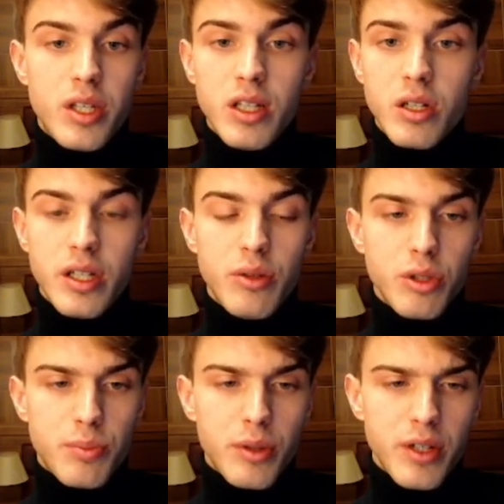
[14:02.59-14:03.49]
here he
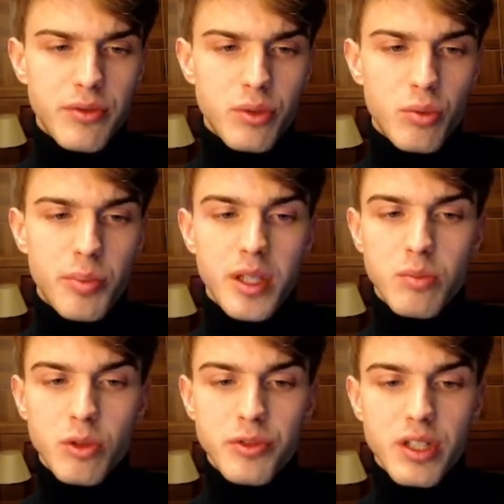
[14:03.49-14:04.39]
will probably have to
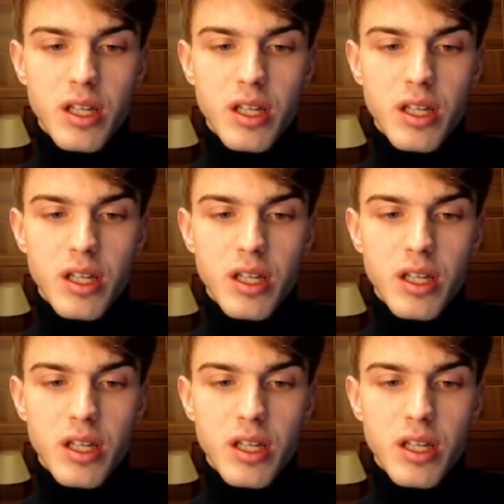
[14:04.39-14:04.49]
repeat moves,